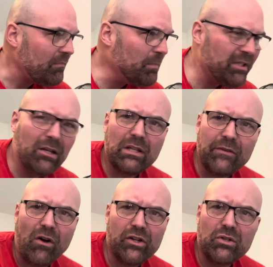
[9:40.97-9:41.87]
Particularly
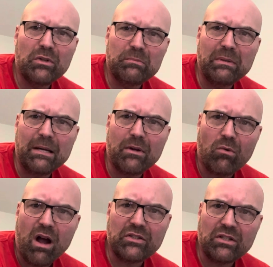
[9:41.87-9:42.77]
if all you're doing is become a
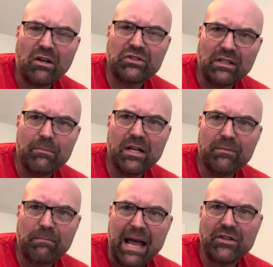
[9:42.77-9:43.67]
rock star celebrity
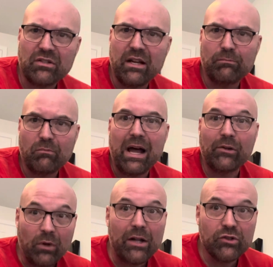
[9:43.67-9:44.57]
pastor
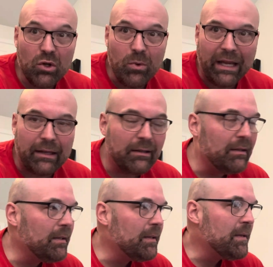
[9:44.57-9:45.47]
while doing it.
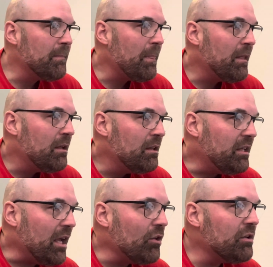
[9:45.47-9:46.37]

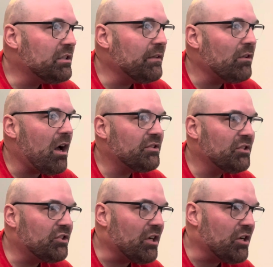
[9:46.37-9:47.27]
The elders of
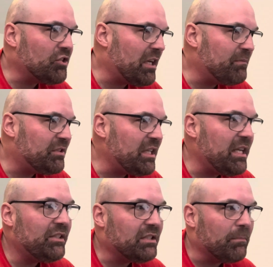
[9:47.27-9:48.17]
Lawson's church should have
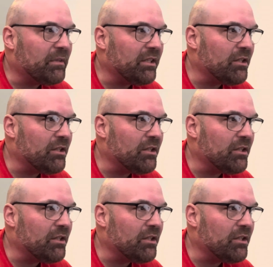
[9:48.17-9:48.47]
seen something.